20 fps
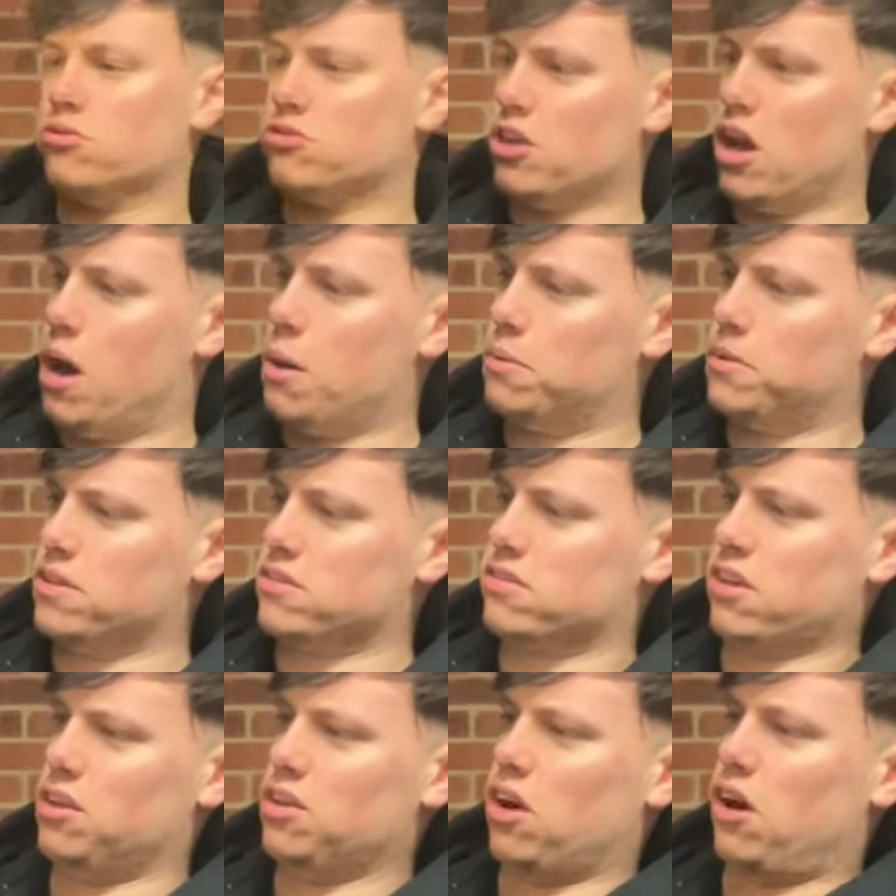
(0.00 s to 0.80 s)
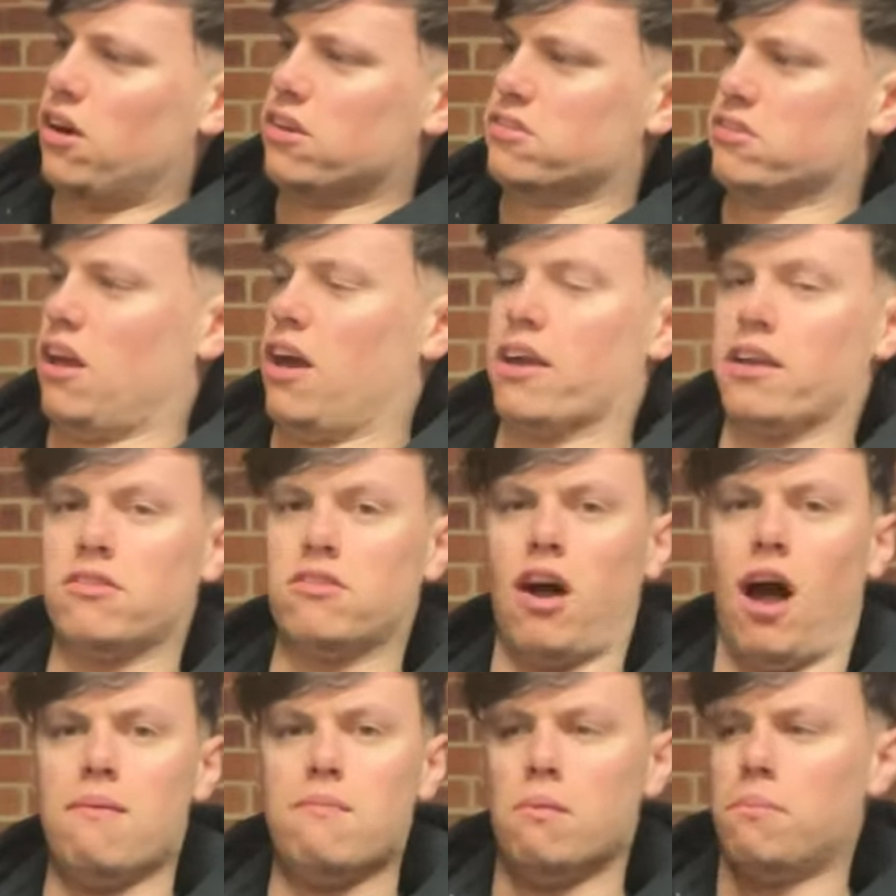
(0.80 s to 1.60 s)
shirt with this like nice like
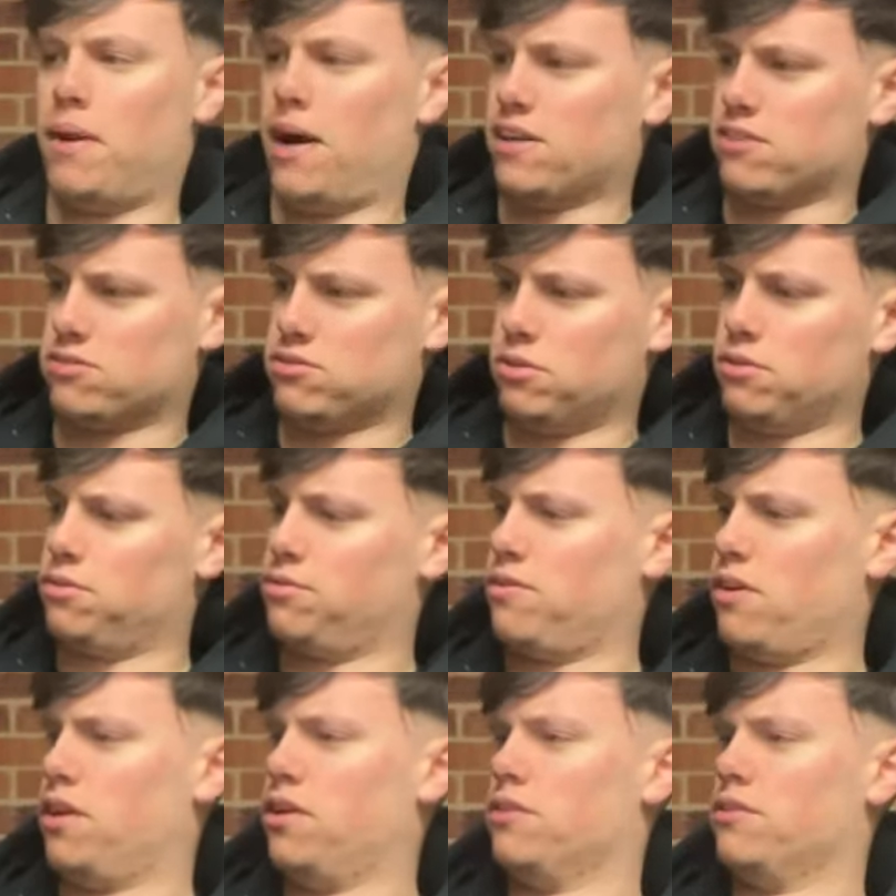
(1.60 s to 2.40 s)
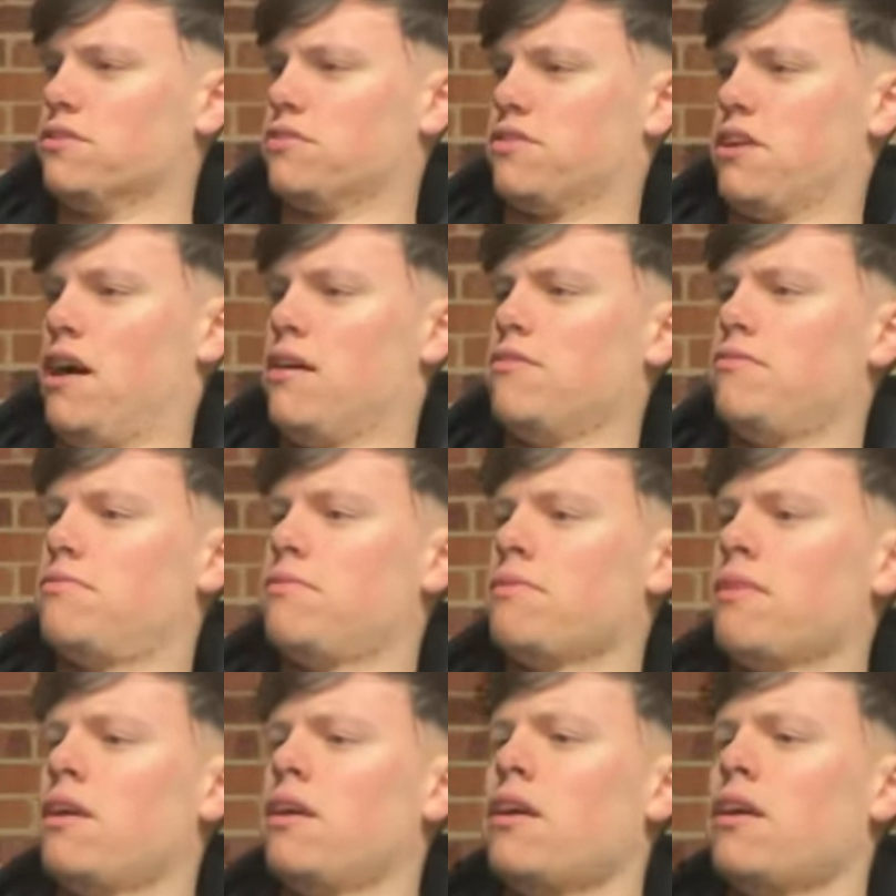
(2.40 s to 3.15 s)
diamond pattern on the front and stuff.